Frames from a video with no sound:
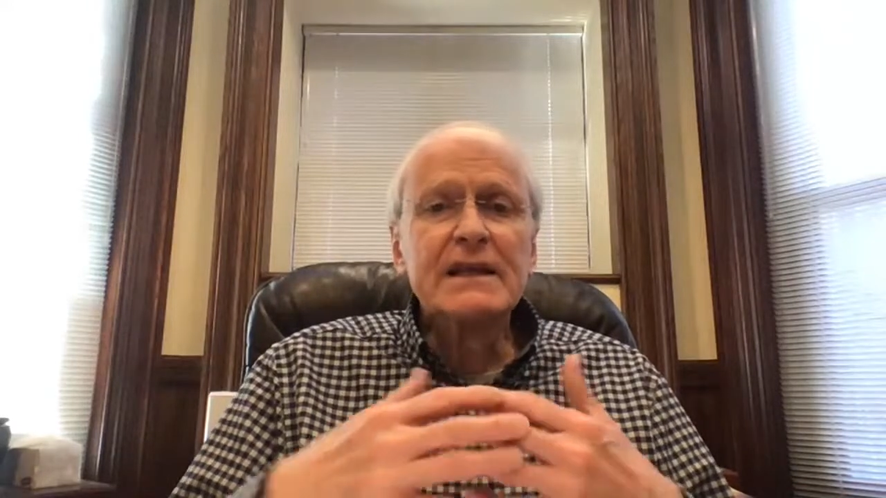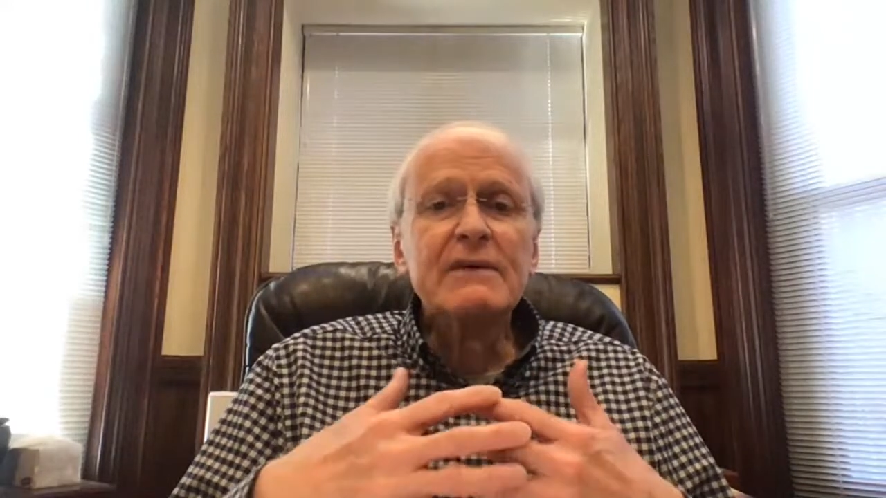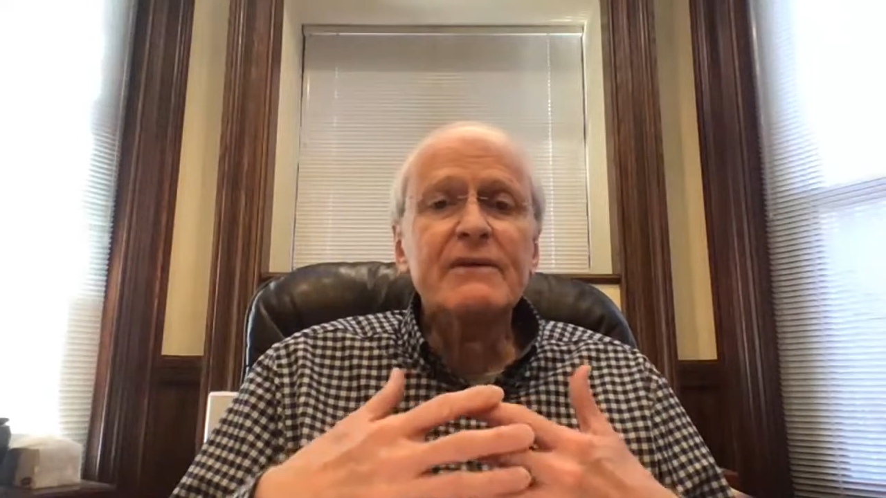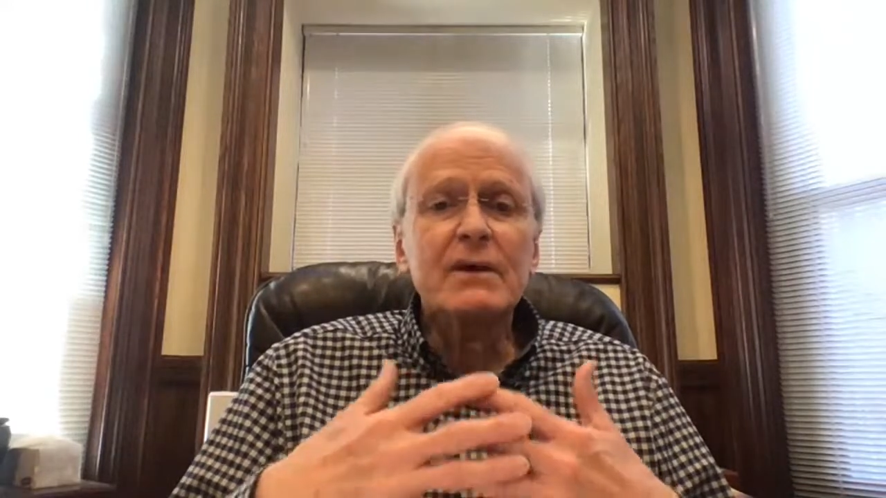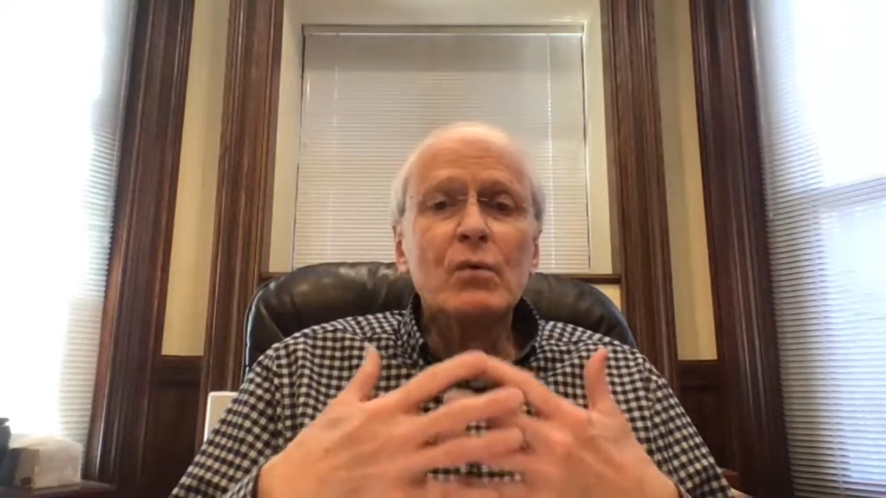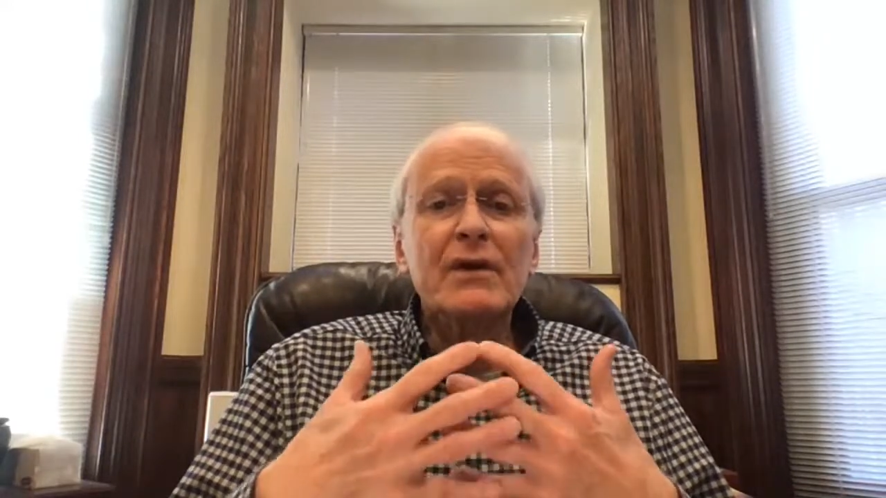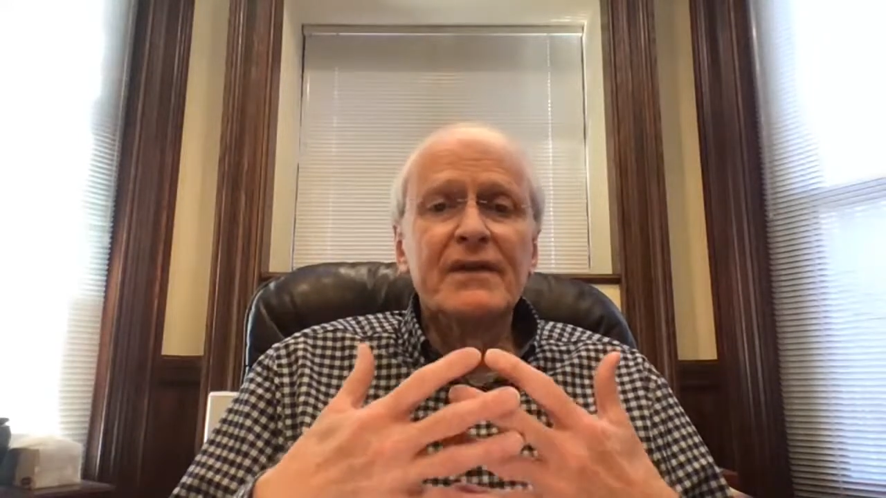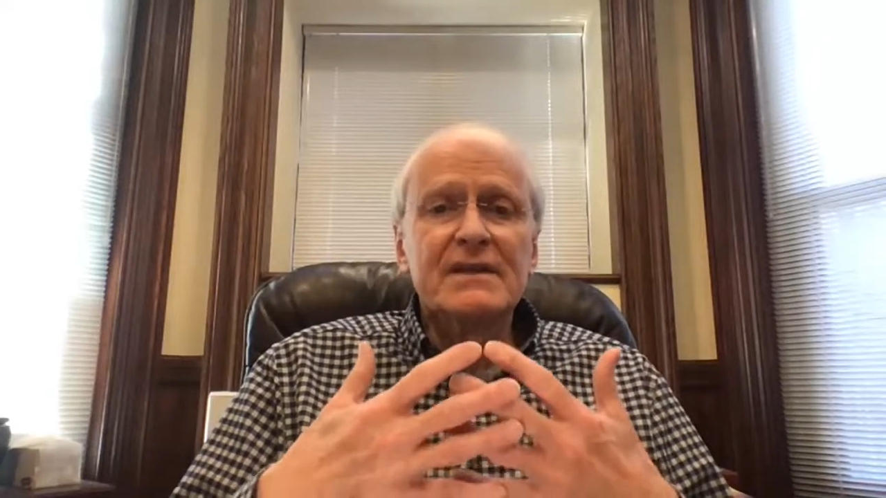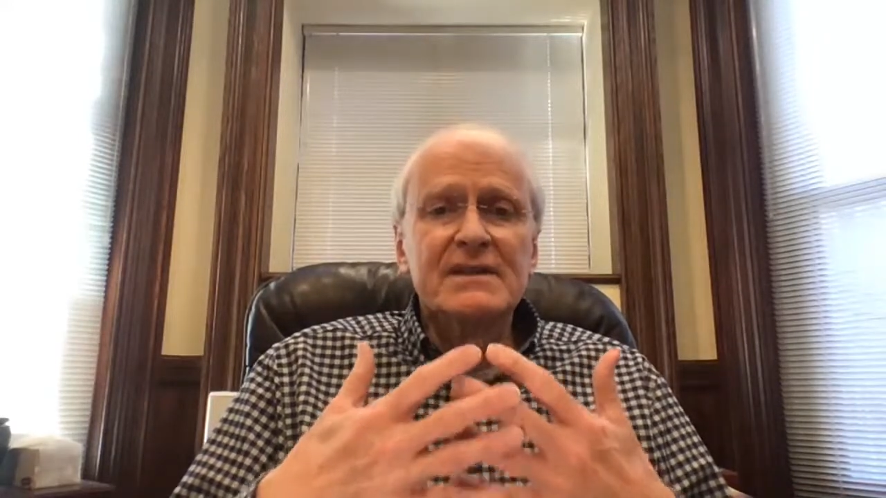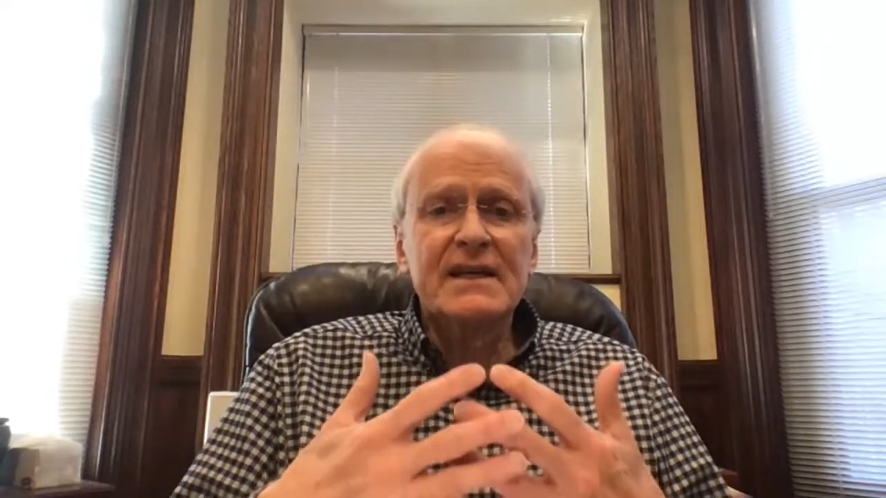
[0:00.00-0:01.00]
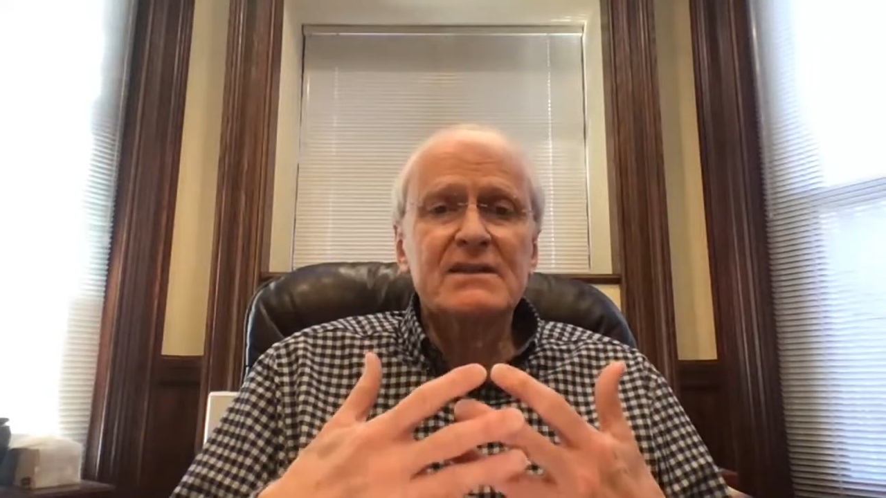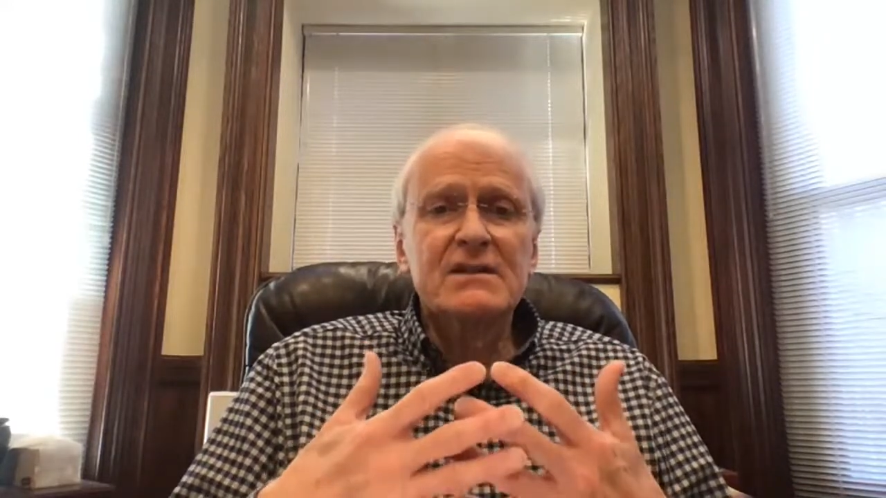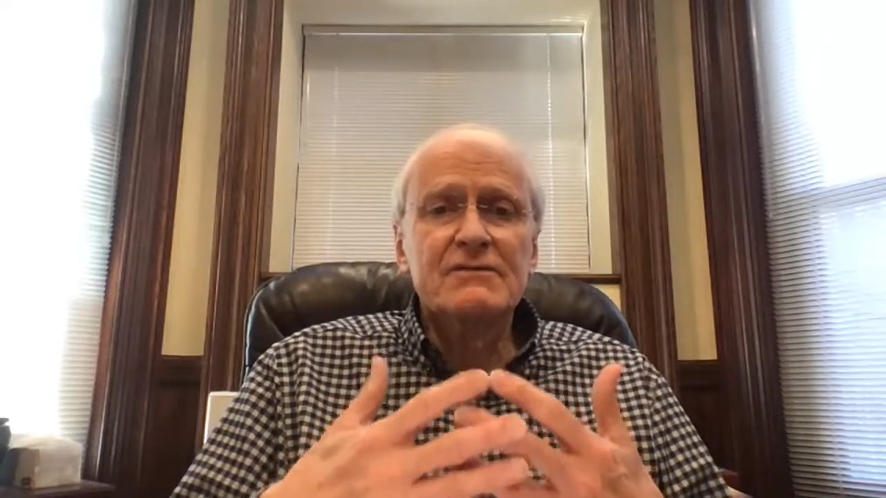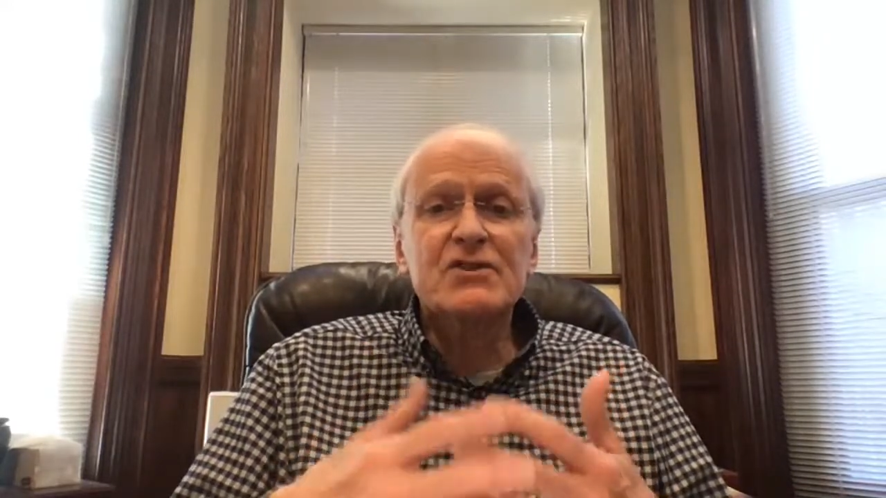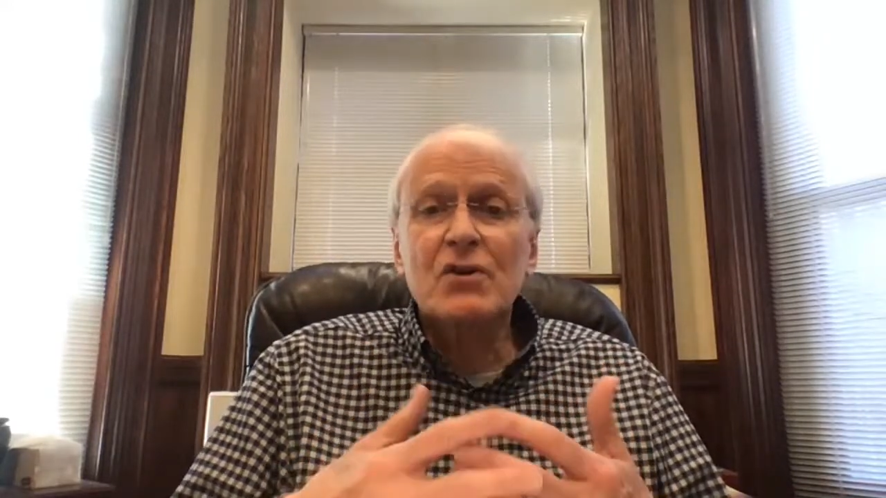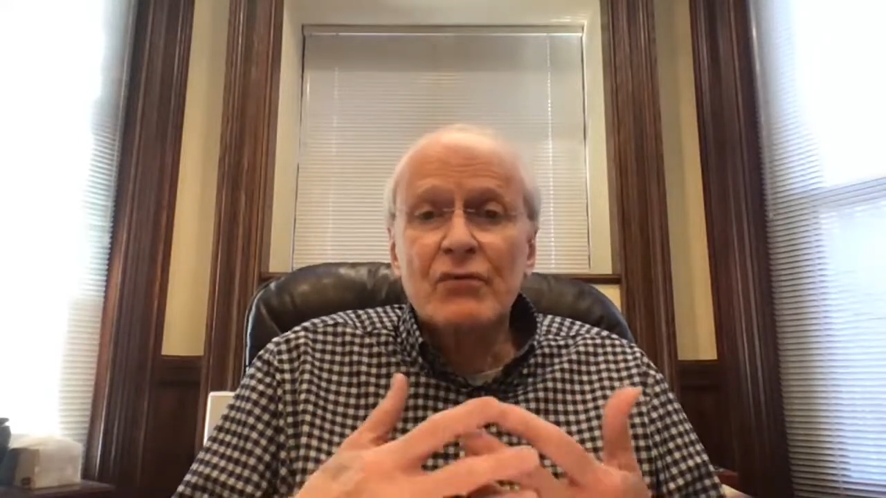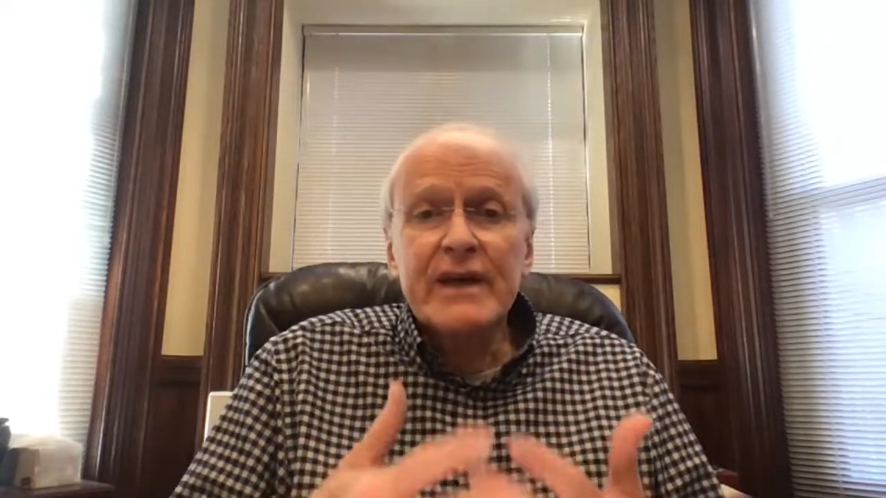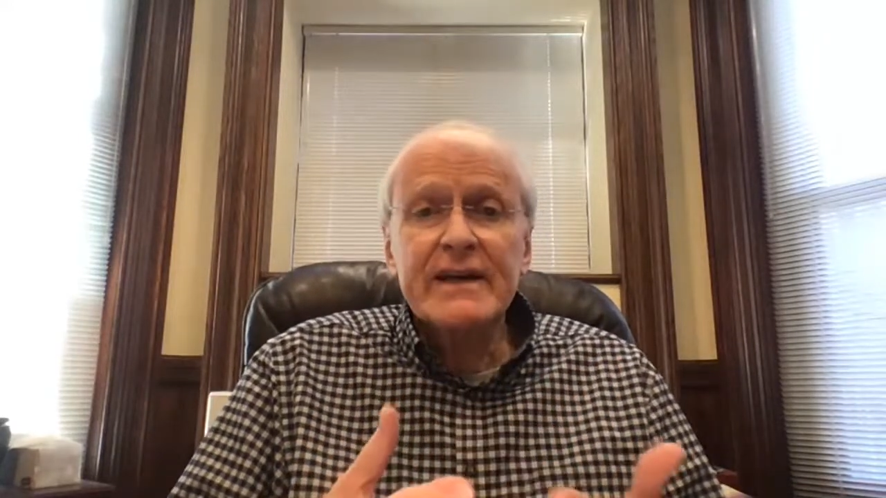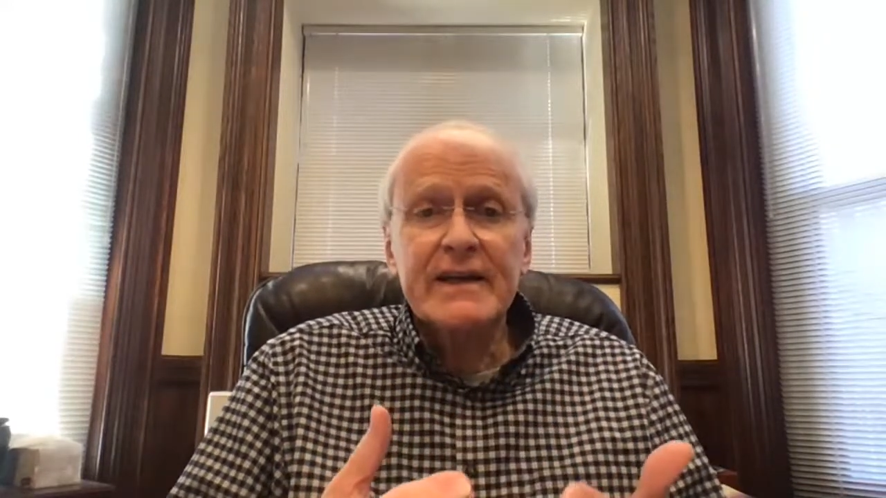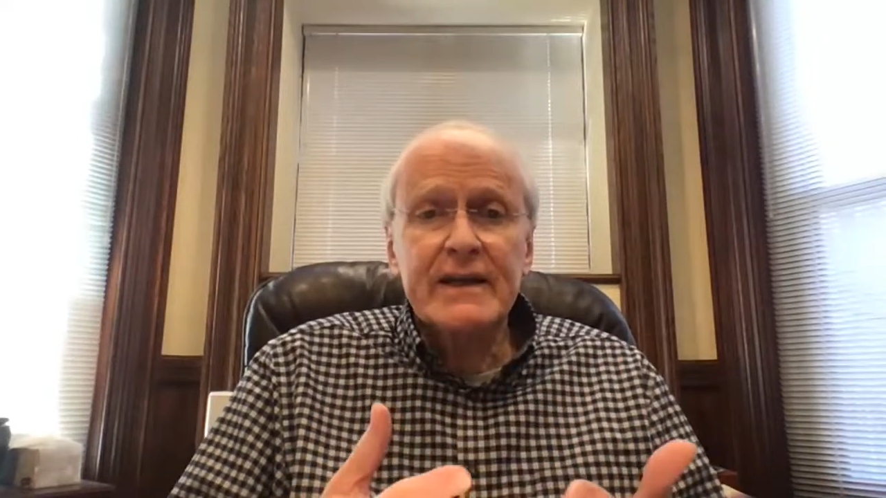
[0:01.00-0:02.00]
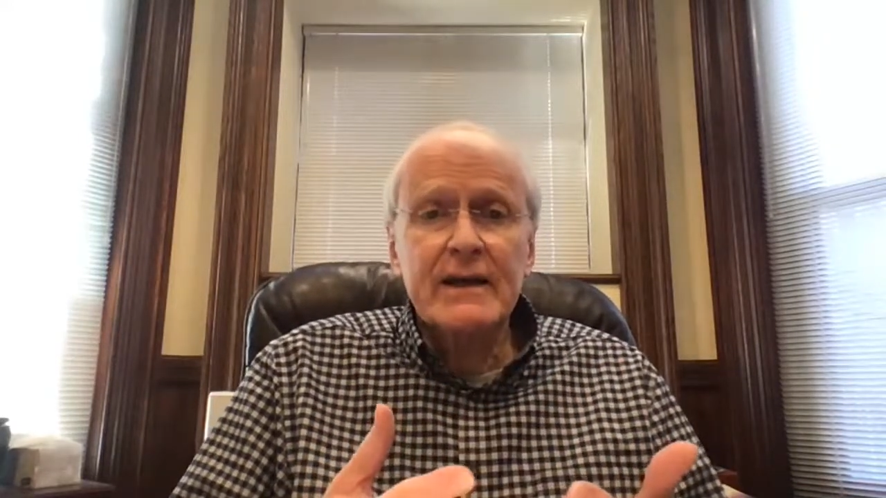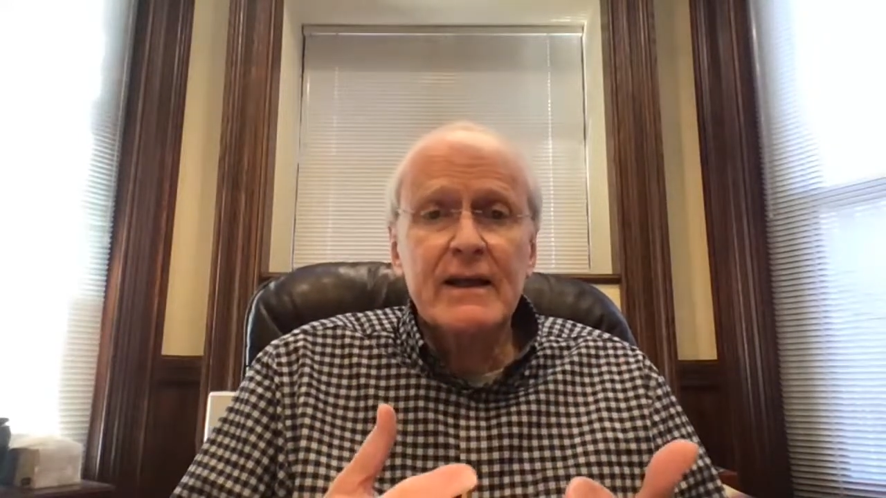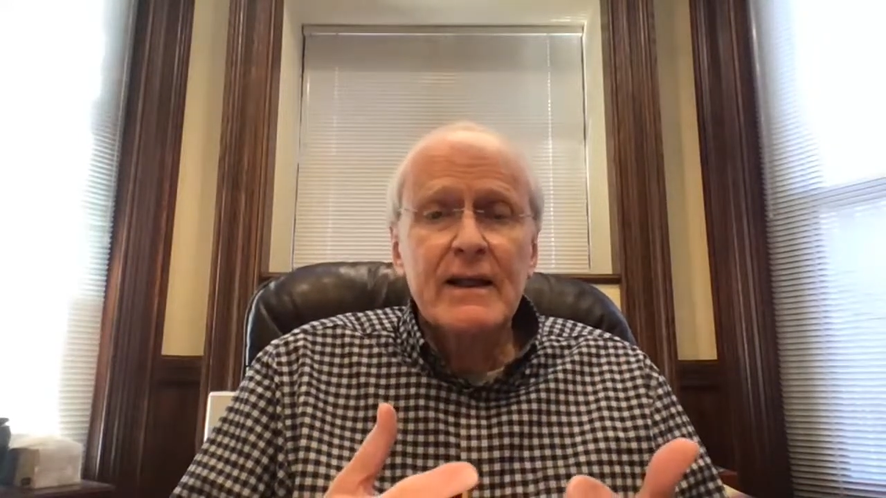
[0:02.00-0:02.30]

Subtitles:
living with a sense of serenity.